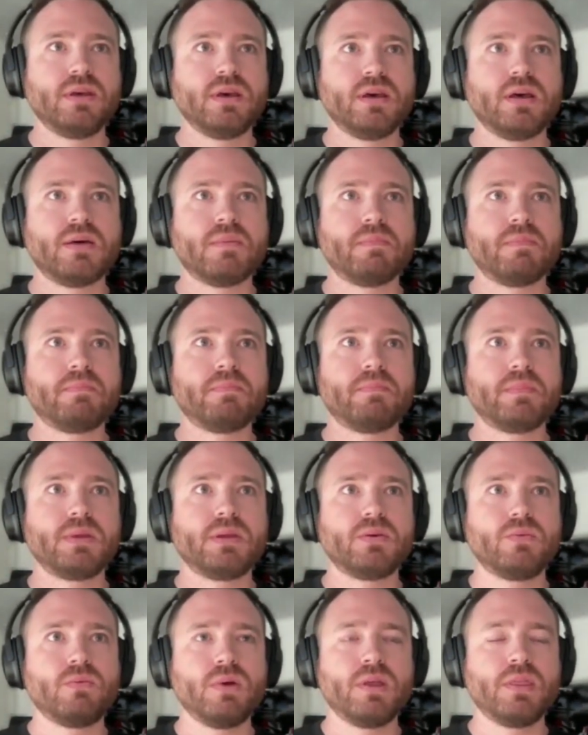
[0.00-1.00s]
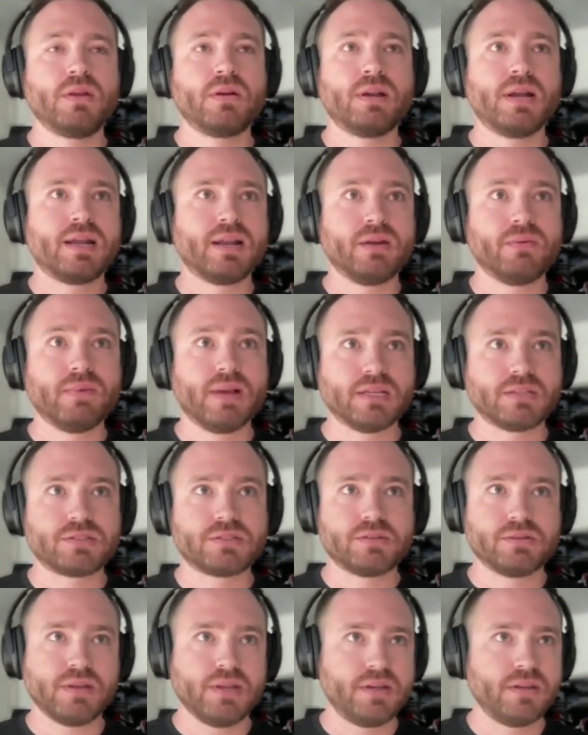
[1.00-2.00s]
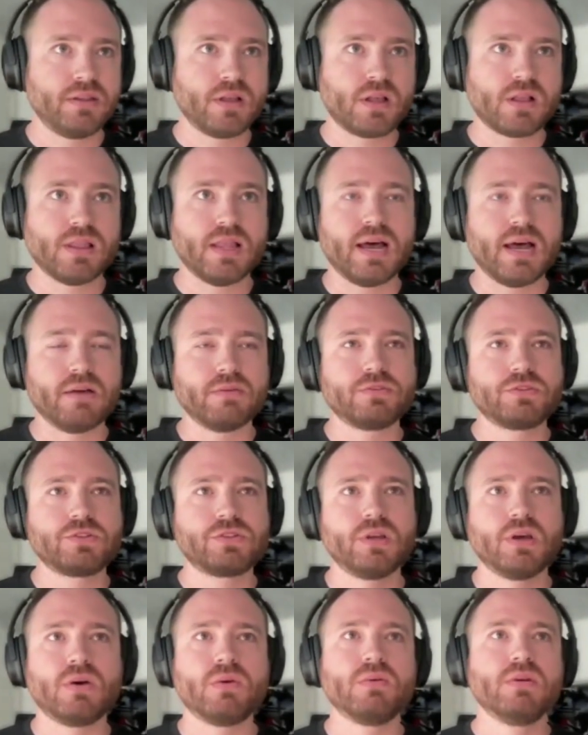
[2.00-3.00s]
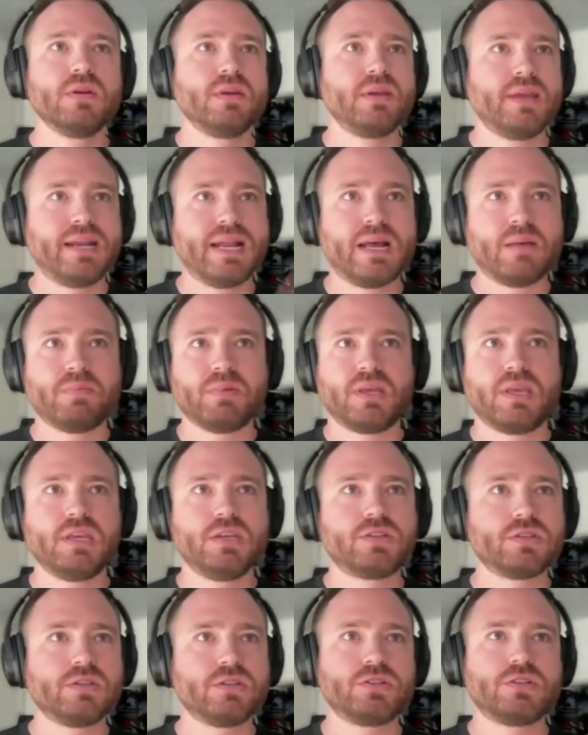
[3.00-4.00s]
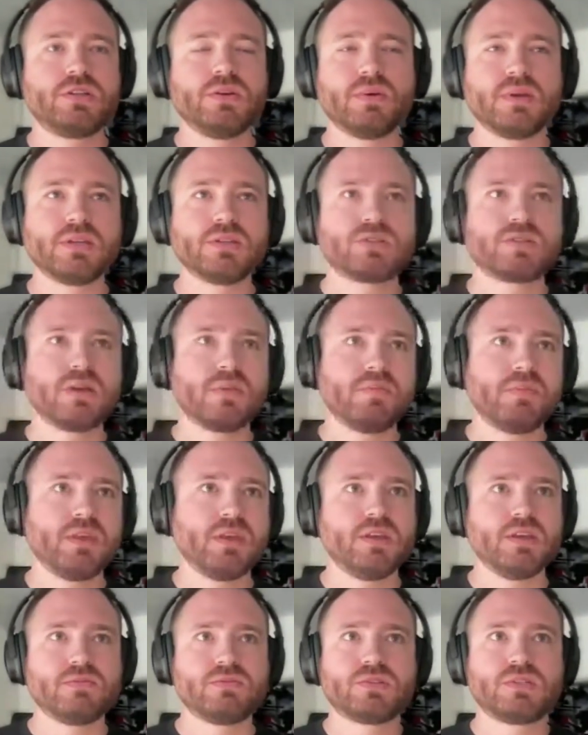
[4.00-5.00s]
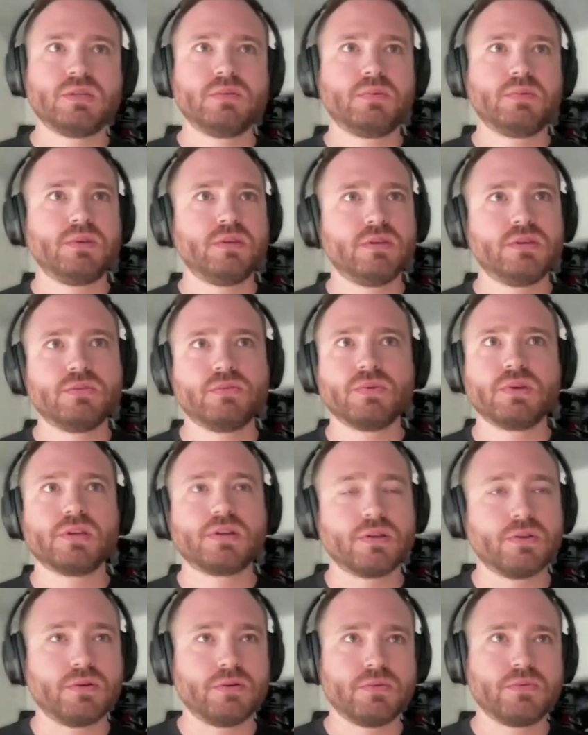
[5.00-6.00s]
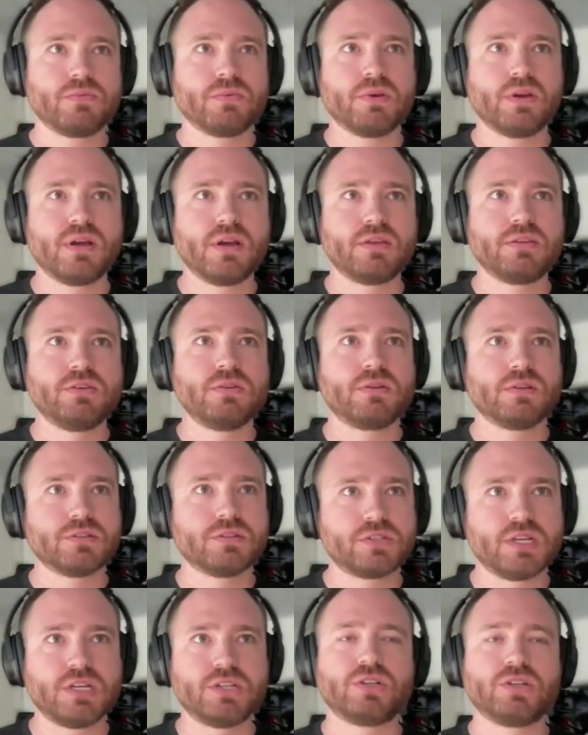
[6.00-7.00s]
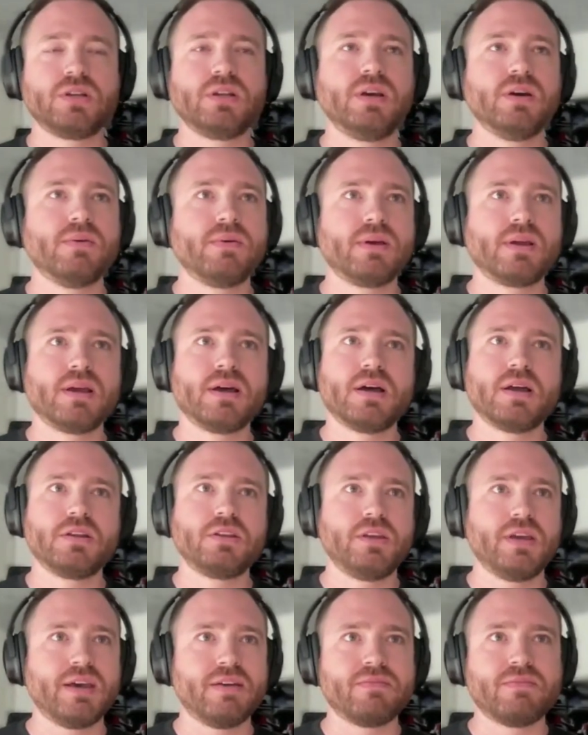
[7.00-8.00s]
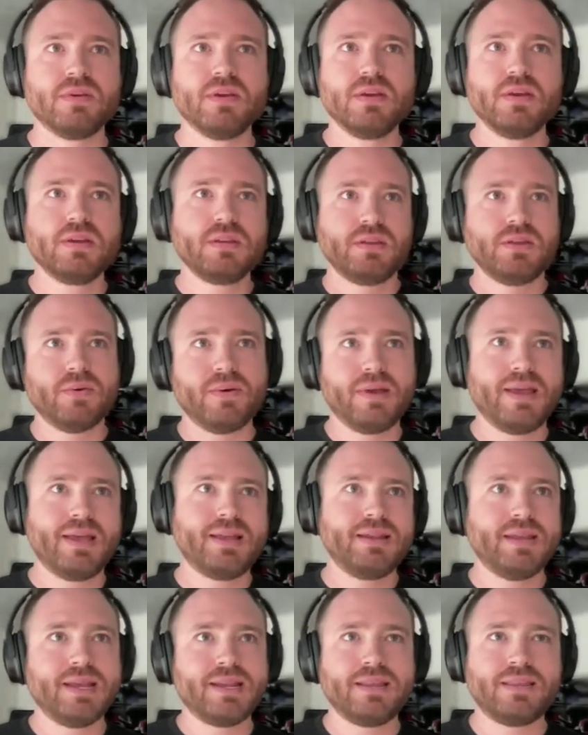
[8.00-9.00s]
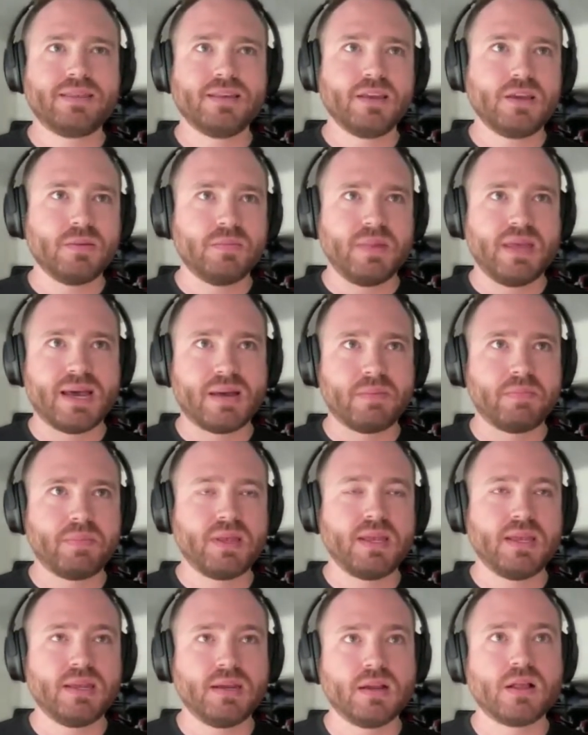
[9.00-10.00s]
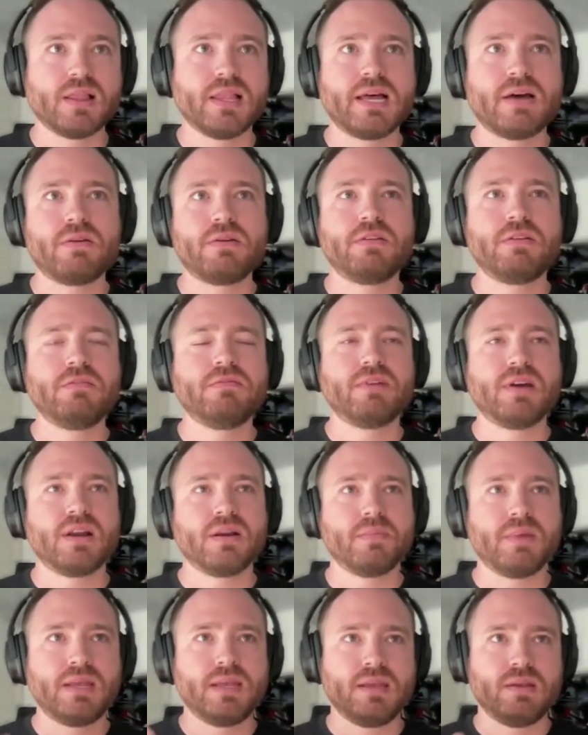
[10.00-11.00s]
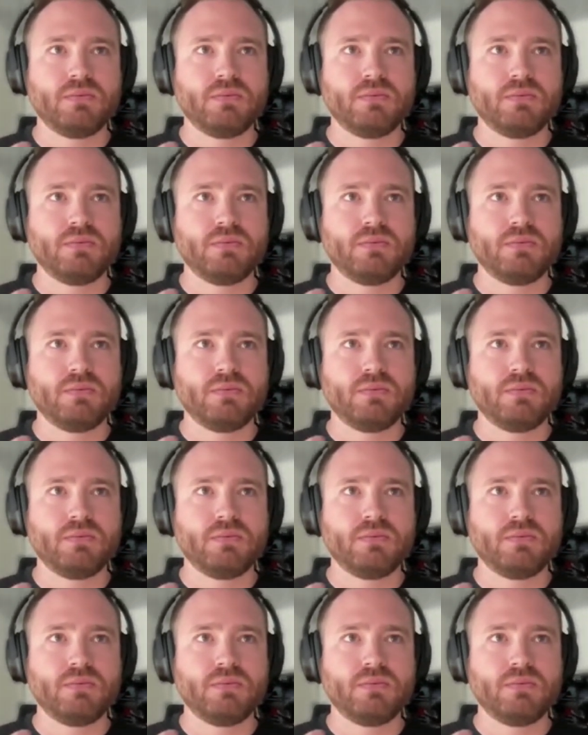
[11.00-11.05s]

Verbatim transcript: um, when they're not at rest in the cloud. So an application is doing something, you have CPU uh, utilization going on, you have, you know, any, anything could be happening in a cloud environment.